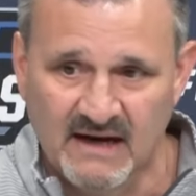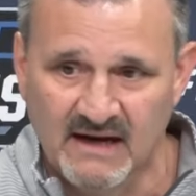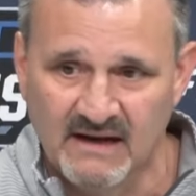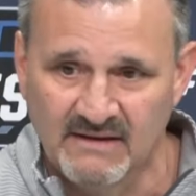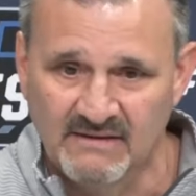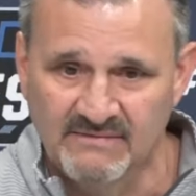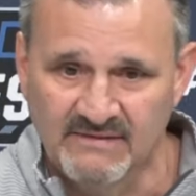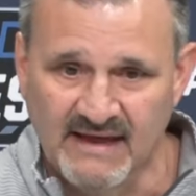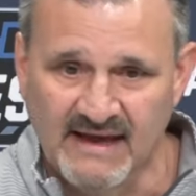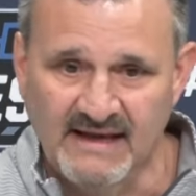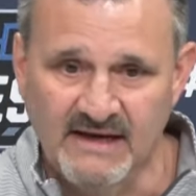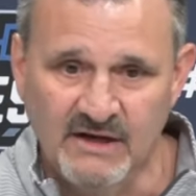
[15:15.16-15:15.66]

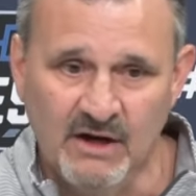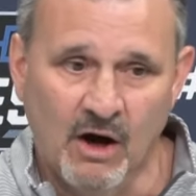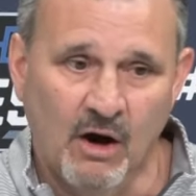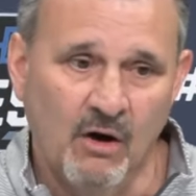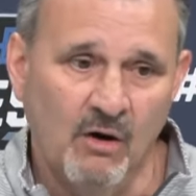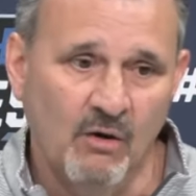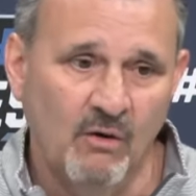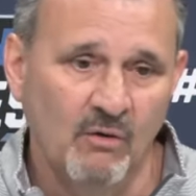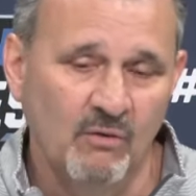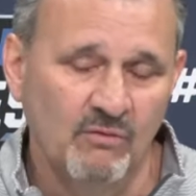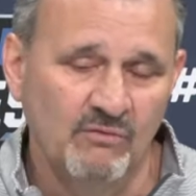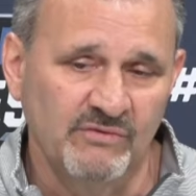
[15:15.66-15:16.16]
They
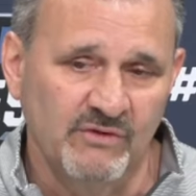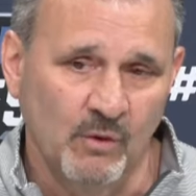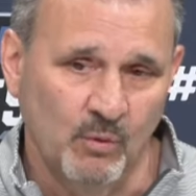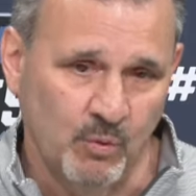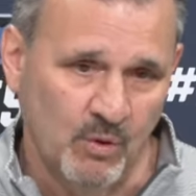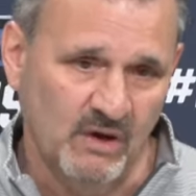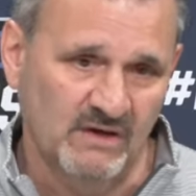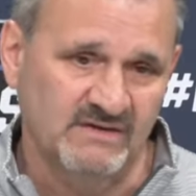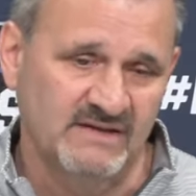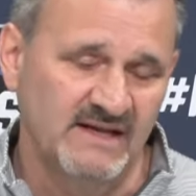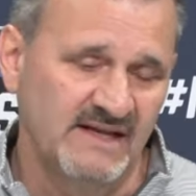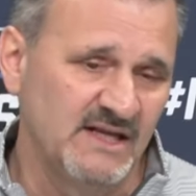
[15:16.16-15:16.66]
know the
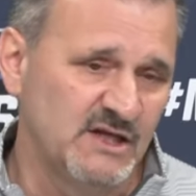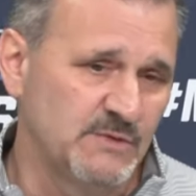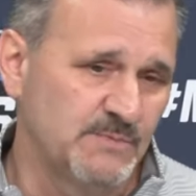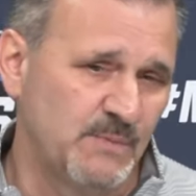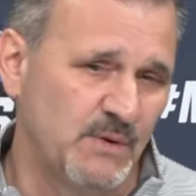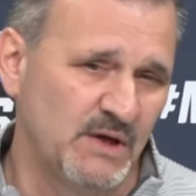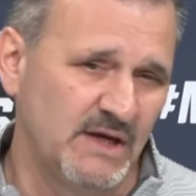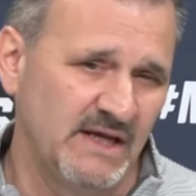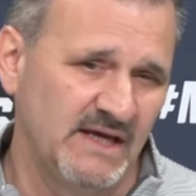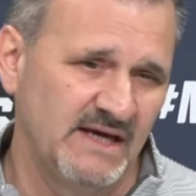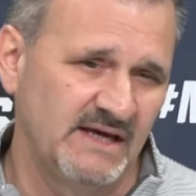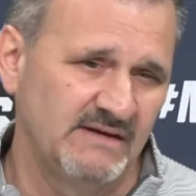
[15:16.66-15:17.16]
work that he's
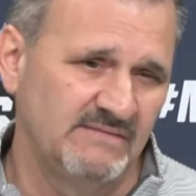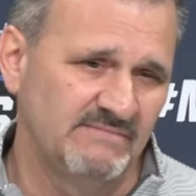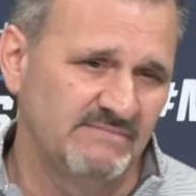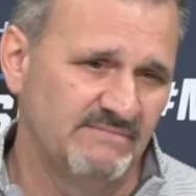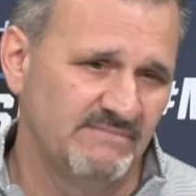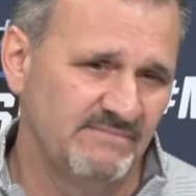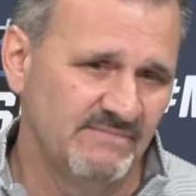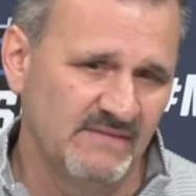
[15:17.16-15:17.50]
put in,